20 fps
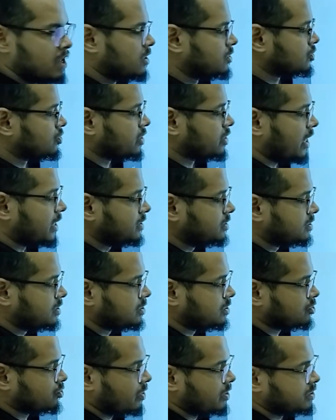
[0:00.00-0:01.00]
So 9c
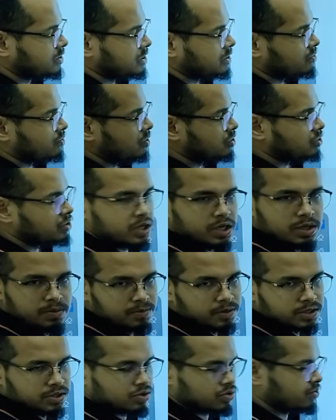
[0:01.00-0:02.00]
square is equal to
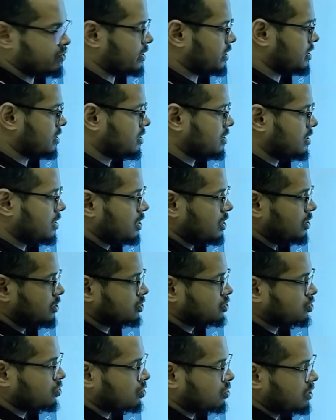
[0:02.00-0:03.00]
3b square.
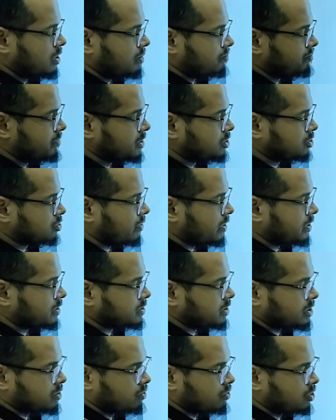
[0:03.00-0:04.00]
So b square
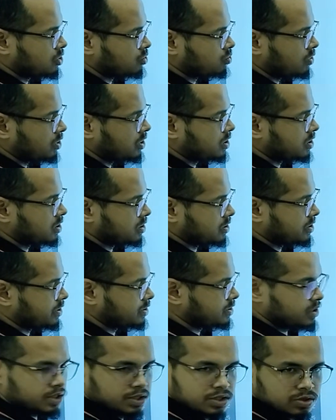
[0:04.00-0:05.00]
is equal to what?
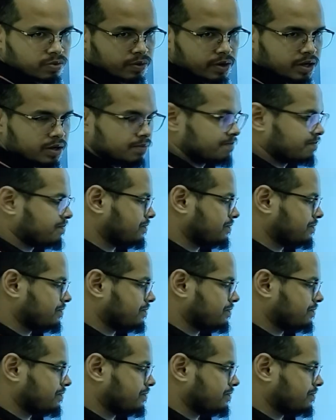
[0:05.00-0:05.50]
3c square.